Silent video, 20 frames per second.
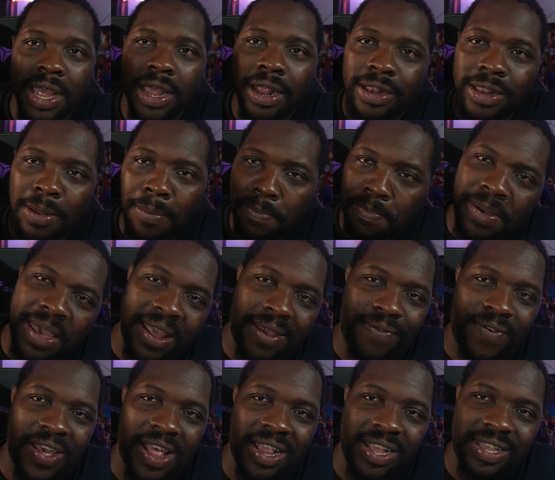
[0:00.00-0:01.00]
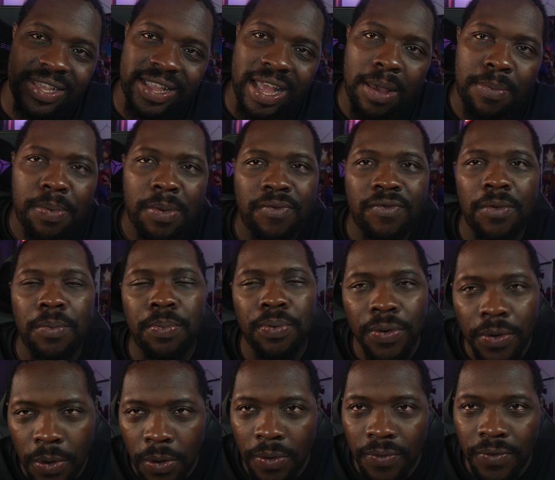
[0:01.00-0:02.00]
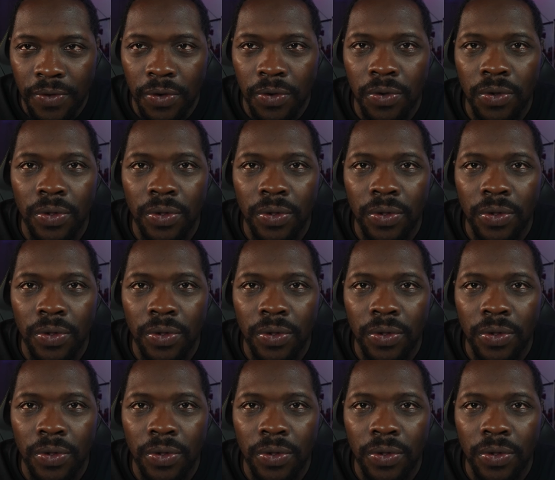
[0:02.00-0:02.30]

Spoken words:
the big fella stamp of approval.